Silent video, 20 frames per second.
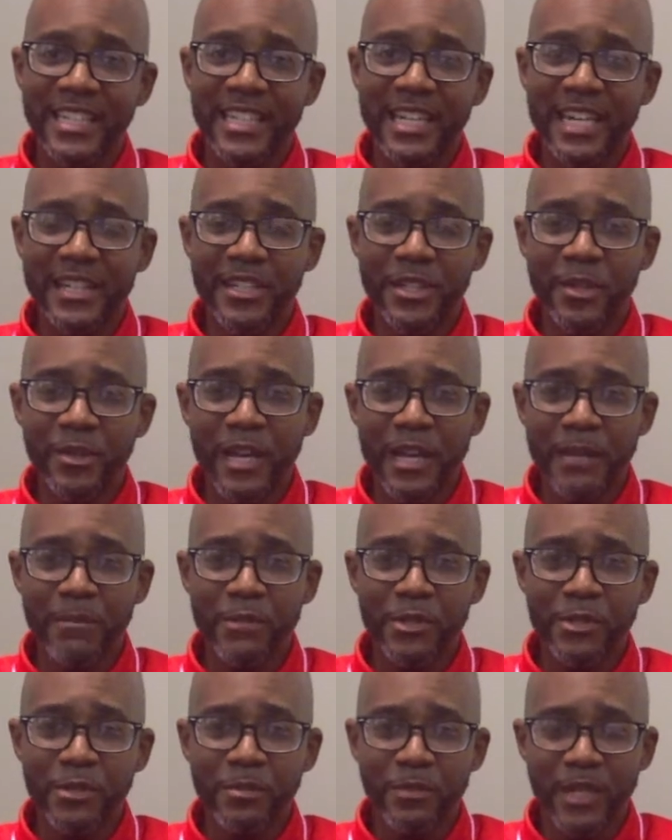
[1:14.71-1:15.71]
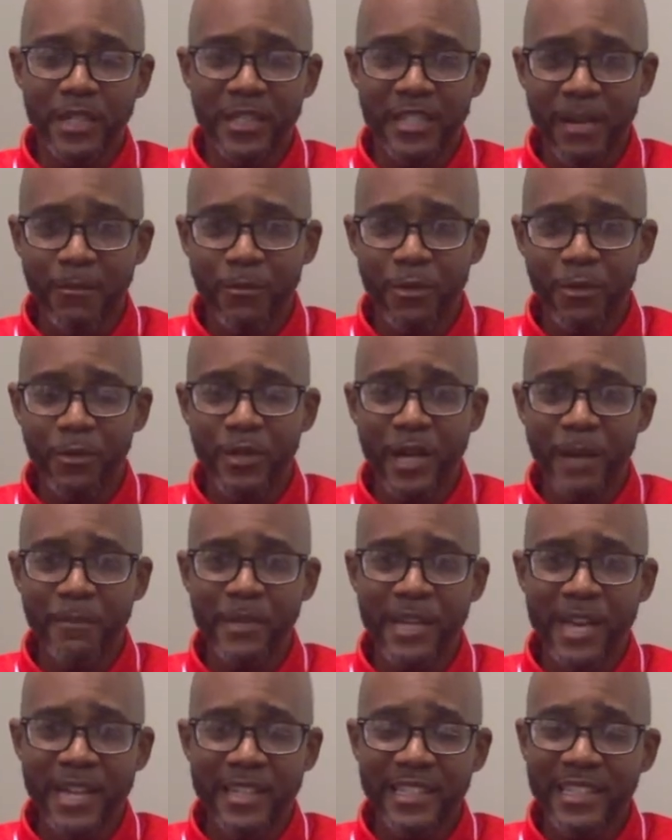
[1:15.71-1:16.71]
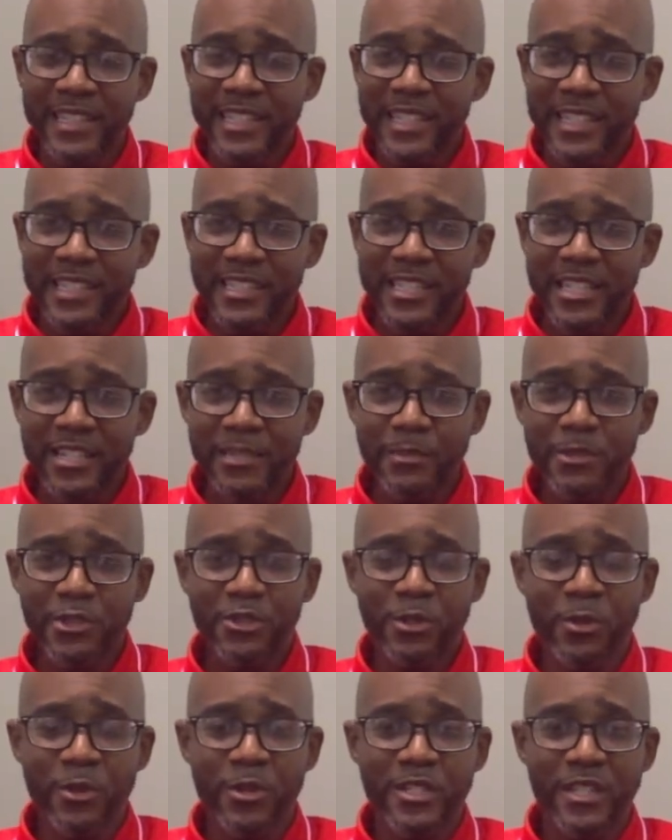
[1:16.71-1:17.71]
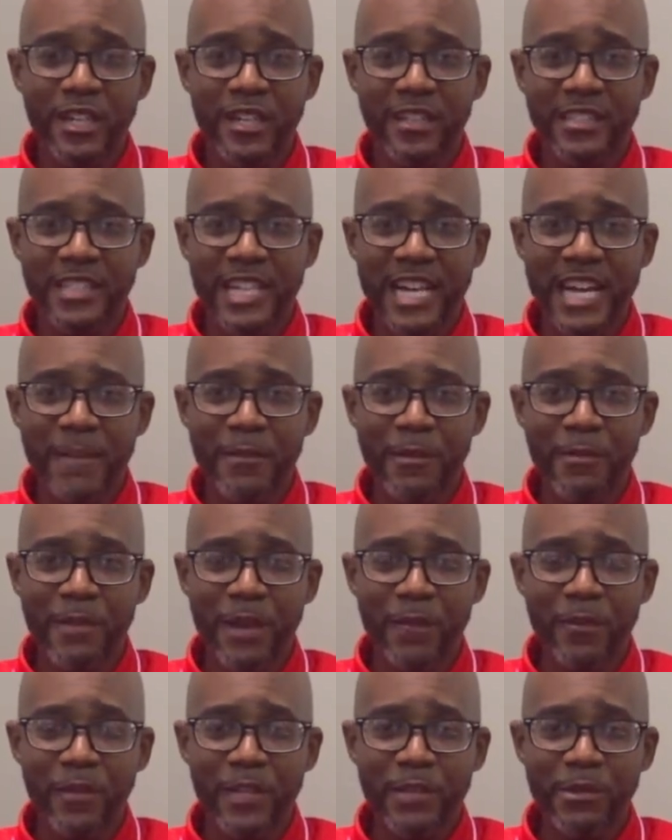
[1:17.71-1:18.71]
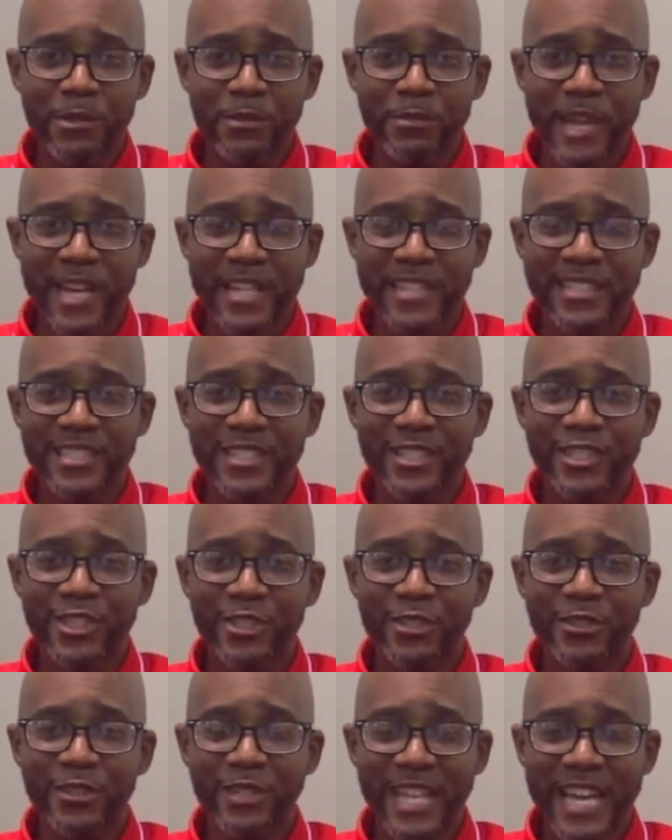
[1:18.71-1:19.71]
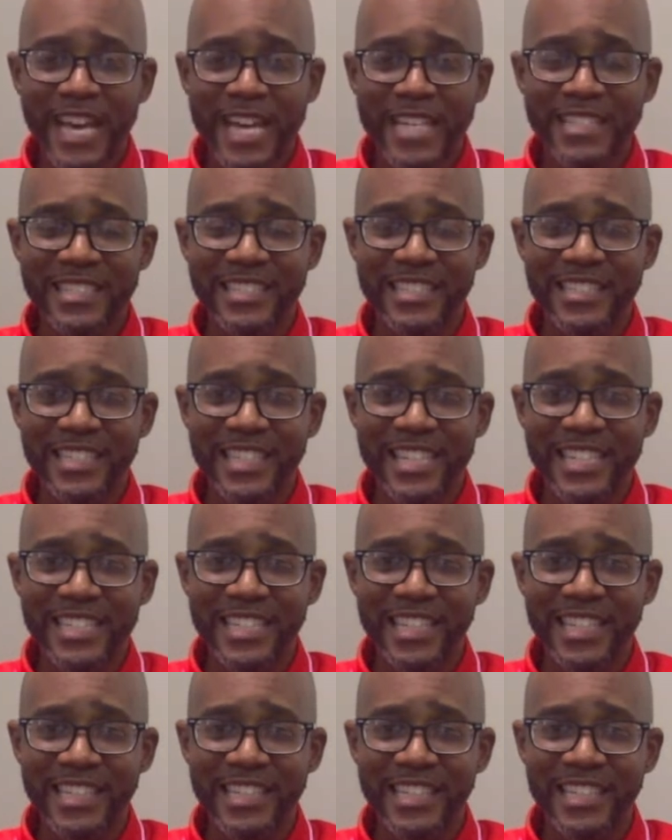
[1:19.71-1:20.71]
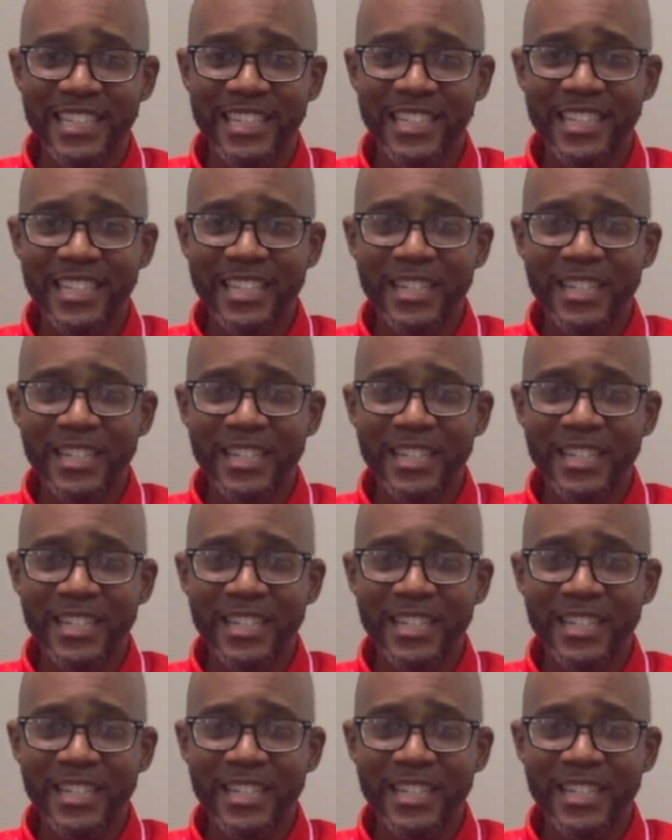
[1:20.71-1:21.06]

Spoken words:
I know like Mr. Montgomery, he tells me stories all the time about when he was managing classes and things like that.